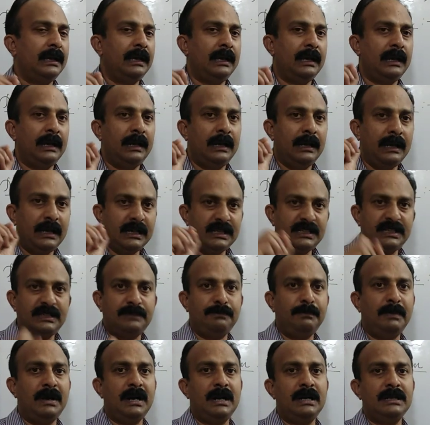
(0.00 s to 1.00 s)
a
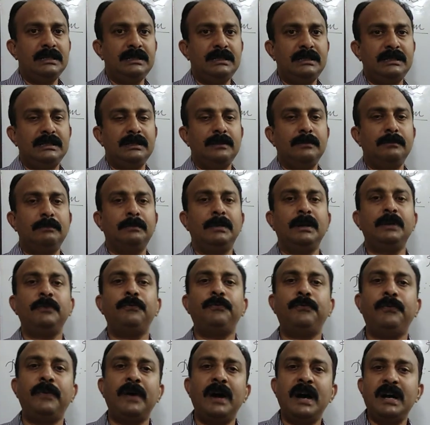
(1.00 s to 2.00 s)
less mass but
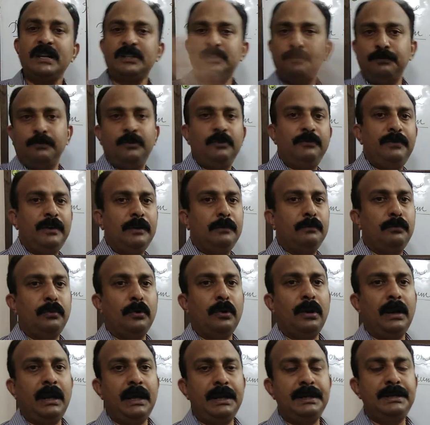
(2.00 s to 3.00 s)
fast moving
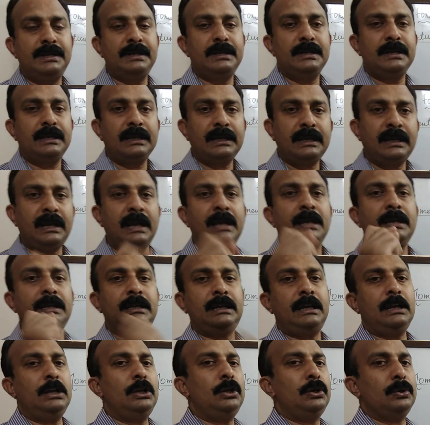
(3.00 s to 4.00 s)
bullet can
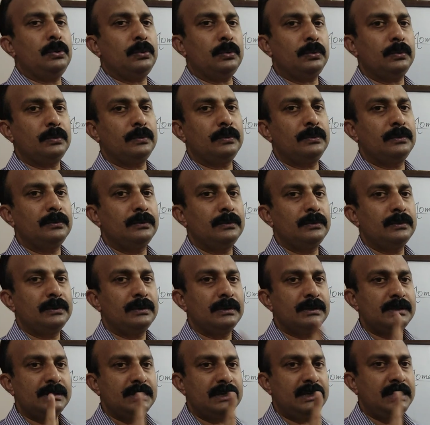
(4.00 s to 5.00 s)
kill you.
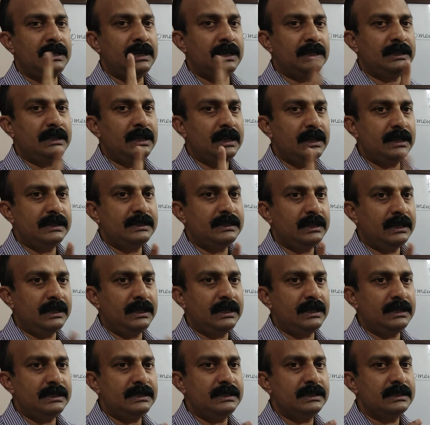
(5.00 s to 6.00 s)
Here the reason
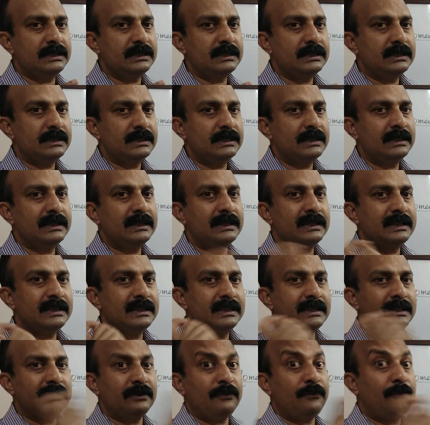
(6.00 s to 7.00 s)
is
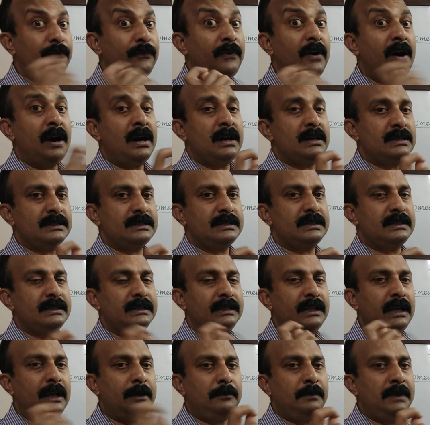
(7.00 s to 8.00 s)
fast,
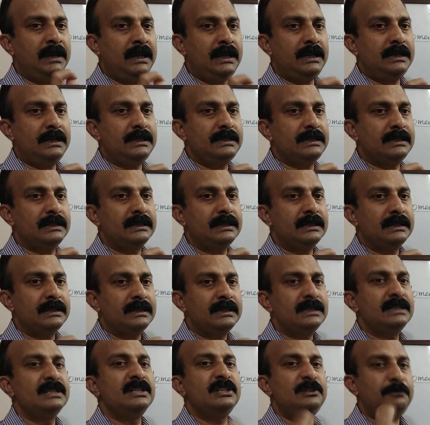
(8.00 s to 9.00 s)
that means
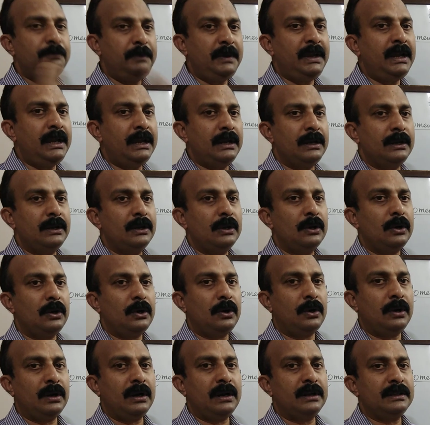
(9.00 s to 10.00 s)
speed,
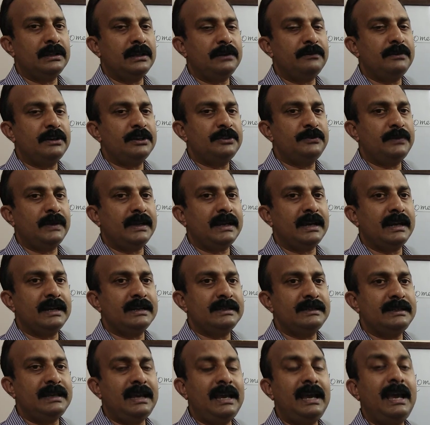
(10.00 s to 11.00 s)
or in other words we can
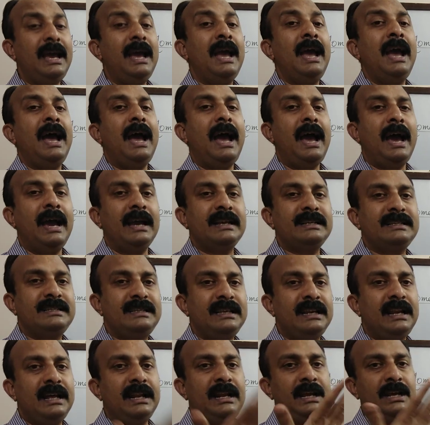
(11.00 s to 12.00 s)
say
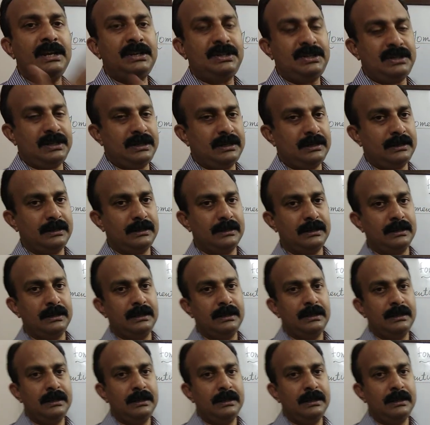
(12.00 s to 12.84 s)
acceleration.